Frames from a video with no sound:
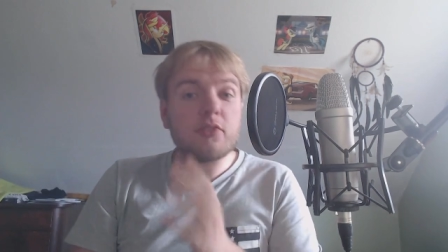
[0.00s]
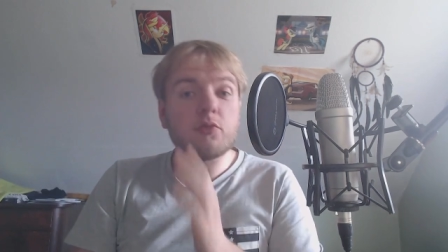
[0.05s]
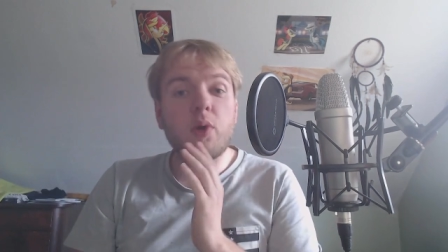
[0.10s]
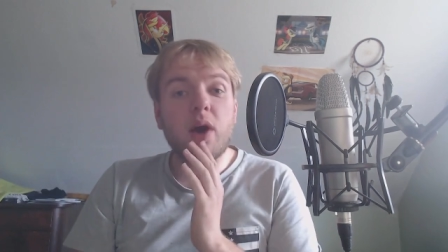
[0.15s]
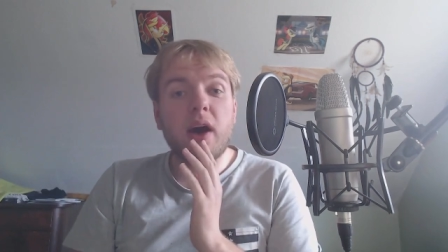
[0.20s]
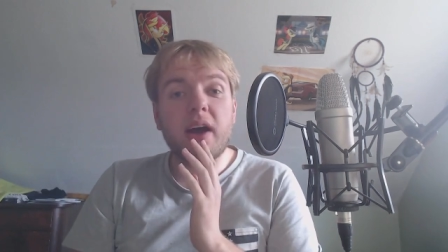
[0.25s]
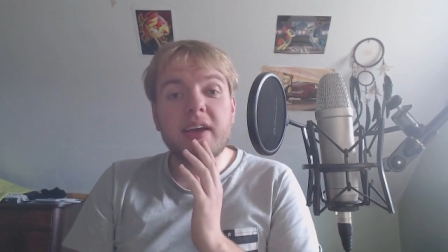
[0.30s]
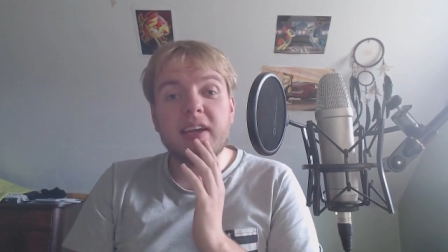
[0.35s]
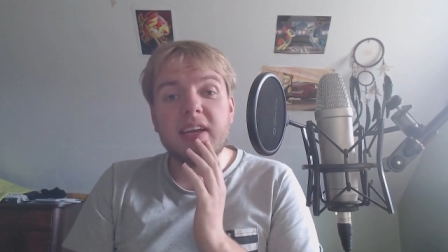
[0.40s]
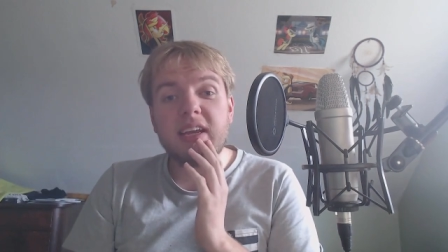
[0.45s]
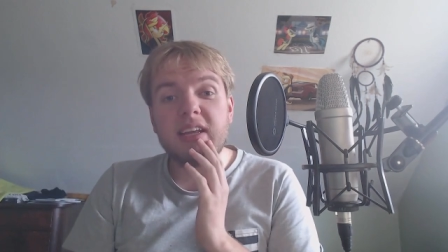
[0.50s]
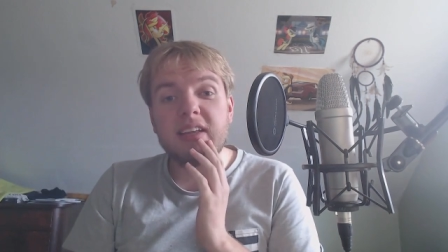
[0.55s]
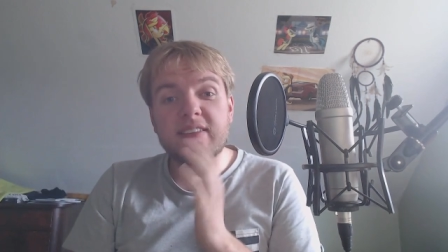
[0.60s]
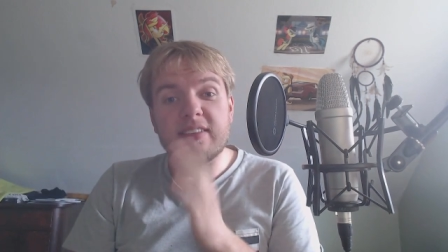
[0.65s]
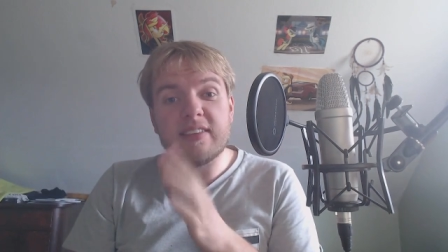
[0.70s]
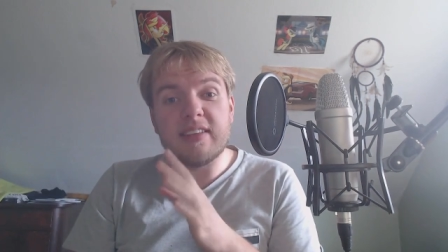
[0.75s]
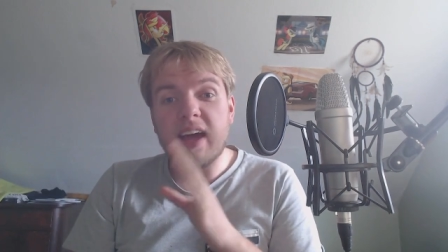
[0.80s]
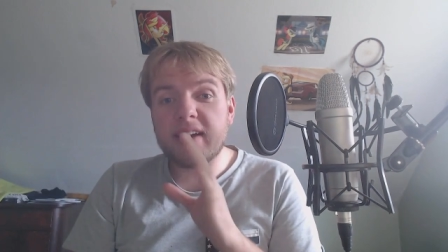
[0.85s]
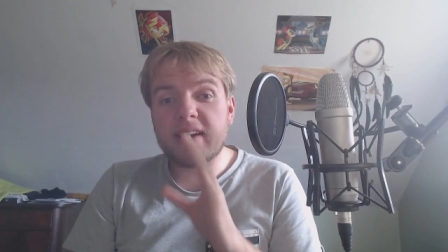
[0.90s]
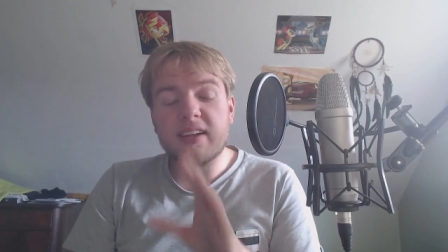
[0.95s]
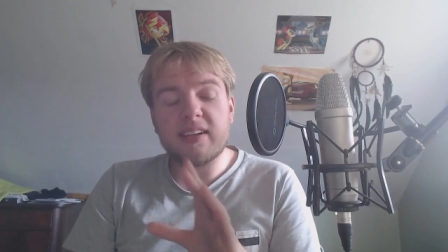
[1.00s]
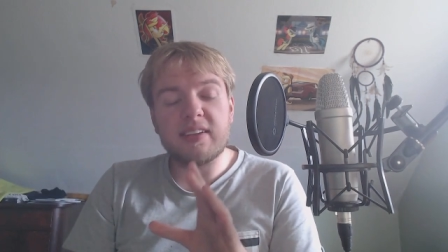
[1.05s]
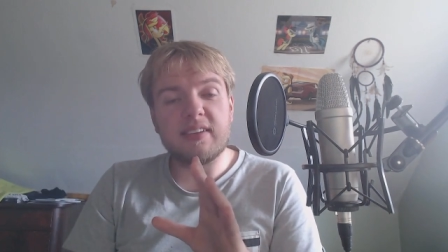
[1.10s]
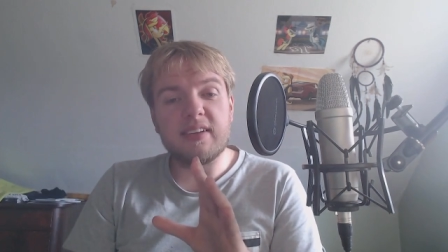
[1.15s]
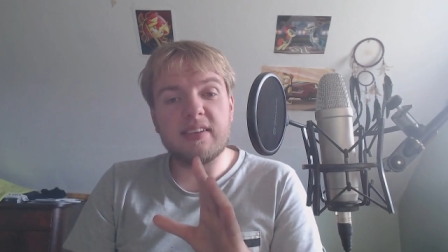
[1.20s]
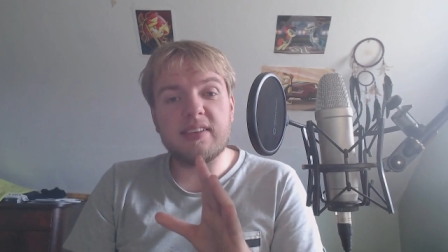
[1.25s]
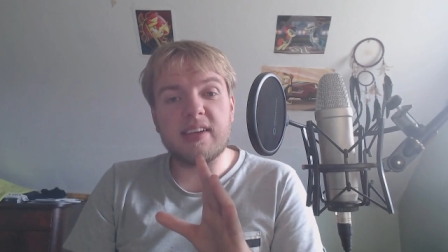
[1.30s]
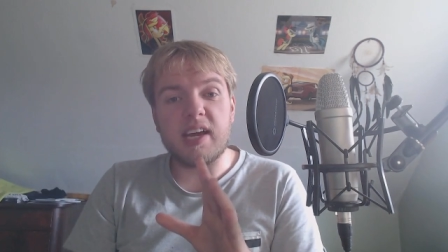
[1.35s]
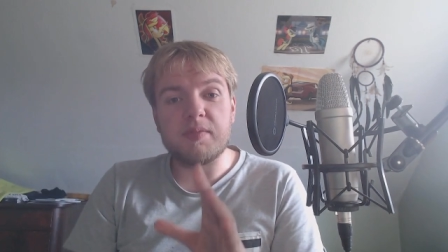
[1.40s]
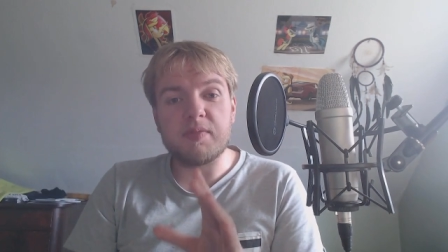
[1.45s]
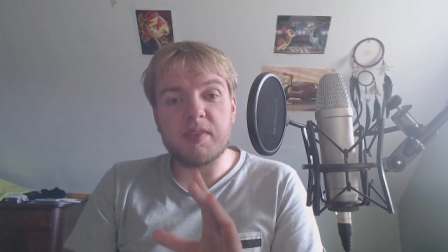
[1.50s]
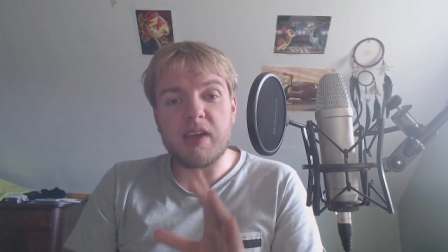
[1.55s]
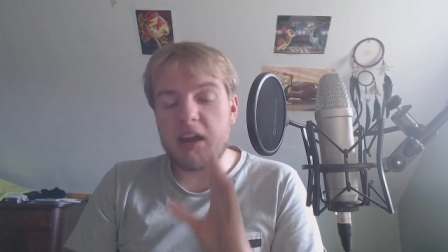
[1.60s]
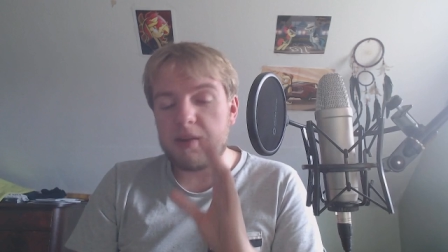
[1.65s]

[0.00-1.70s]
That is why in 9 out of 10 times,